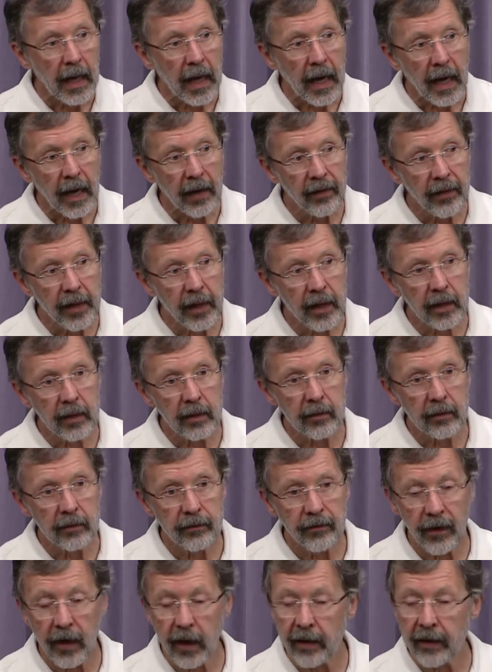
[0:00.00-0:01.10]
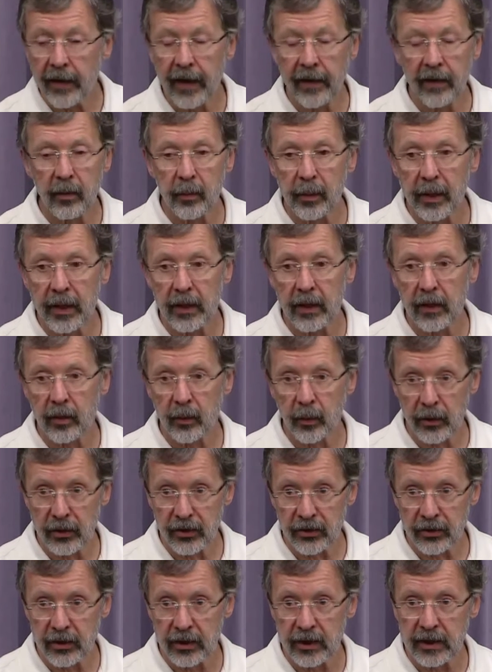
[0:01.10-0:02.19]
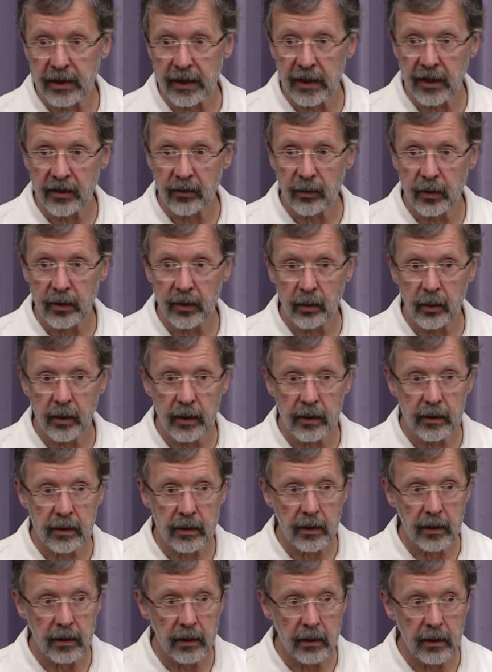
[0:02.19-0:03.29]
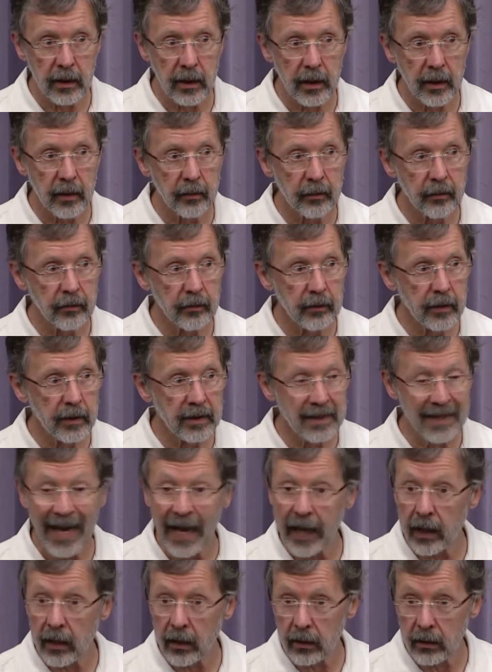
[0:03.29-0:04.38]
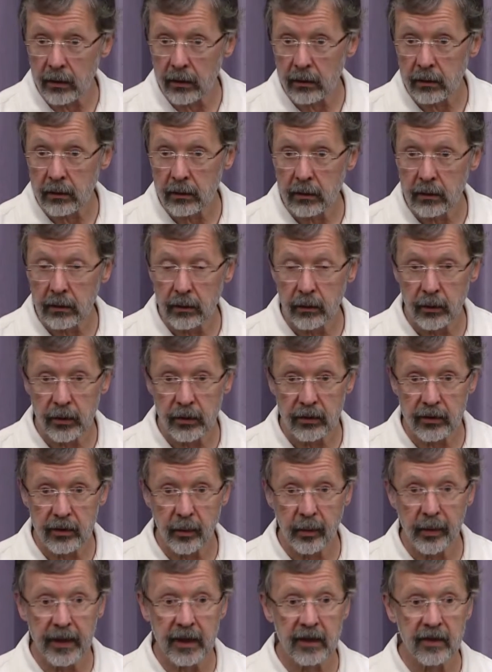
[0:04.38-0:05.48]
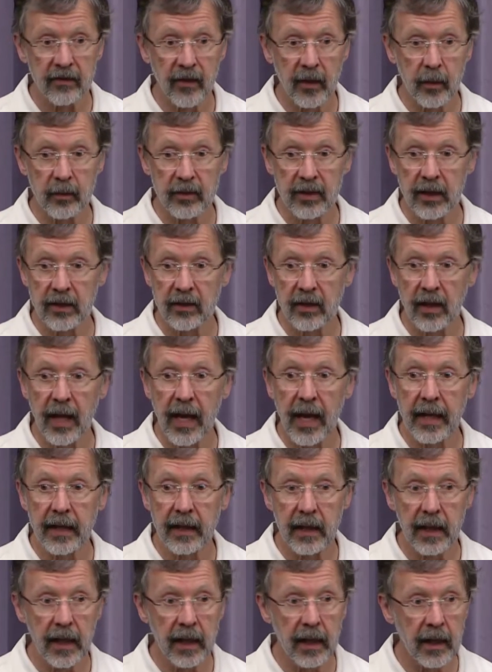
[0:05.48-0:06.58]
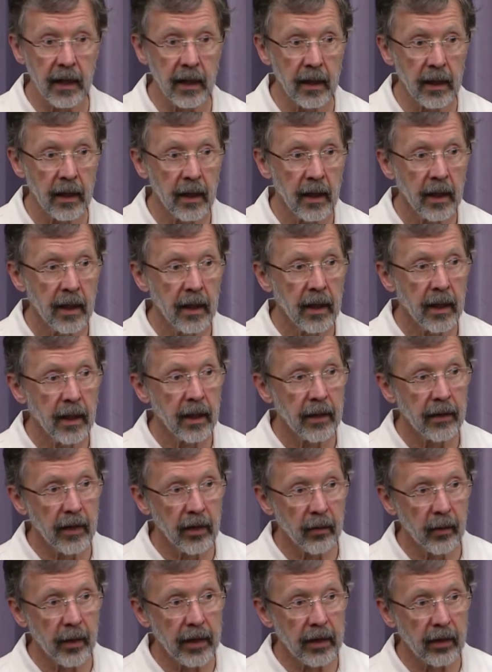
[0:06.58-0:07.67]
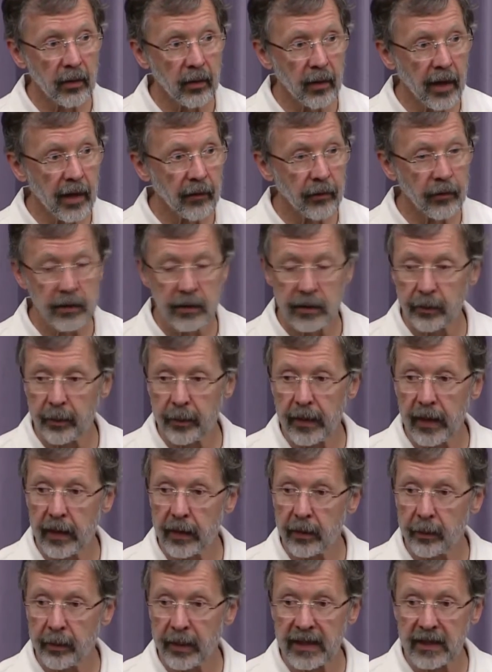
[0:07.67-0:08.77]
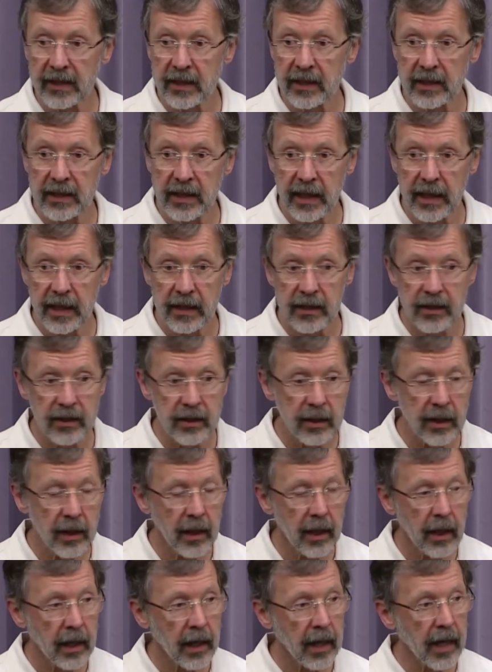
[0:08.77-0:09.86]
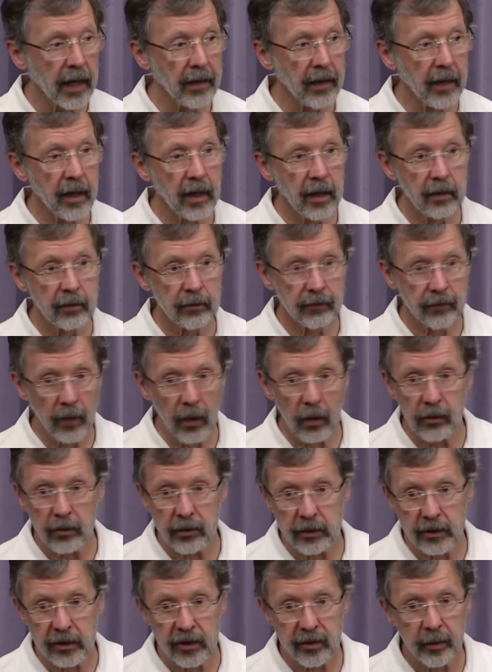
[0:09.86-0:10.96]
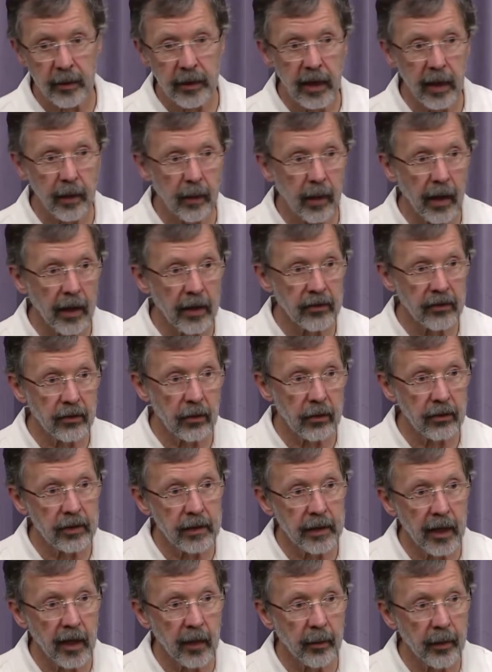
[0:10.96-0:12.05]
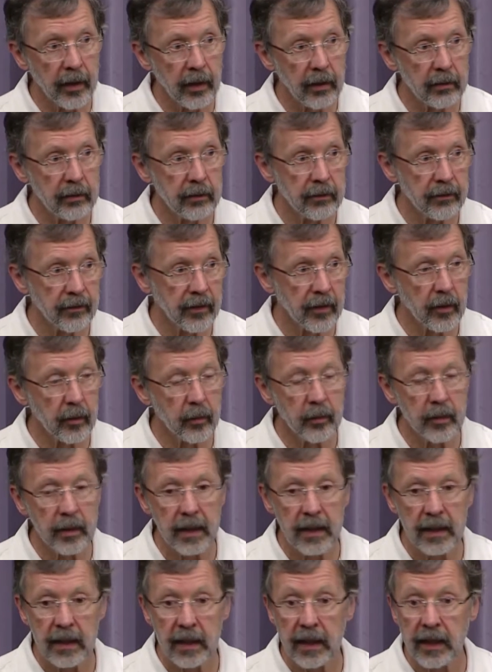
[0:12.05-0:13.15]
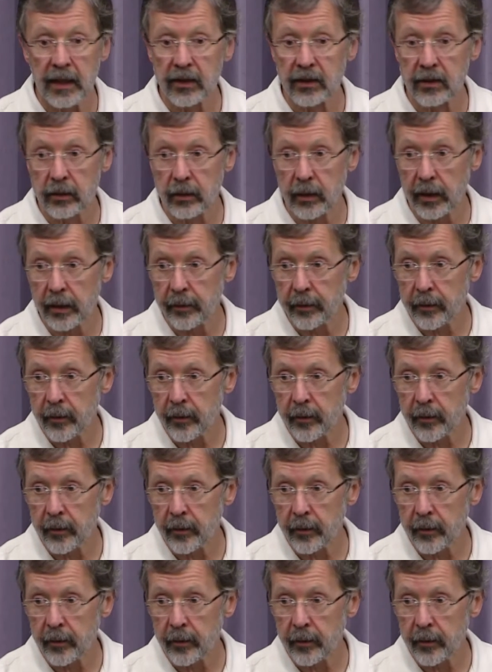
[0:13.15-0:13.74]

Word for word: And then finally they had the big commercial success, which was um, Tangled, which is the biggest film since Lion King. Then Wreck-It Ralph was a, a big success. And then Frozen just became the highest grossing animated film in history.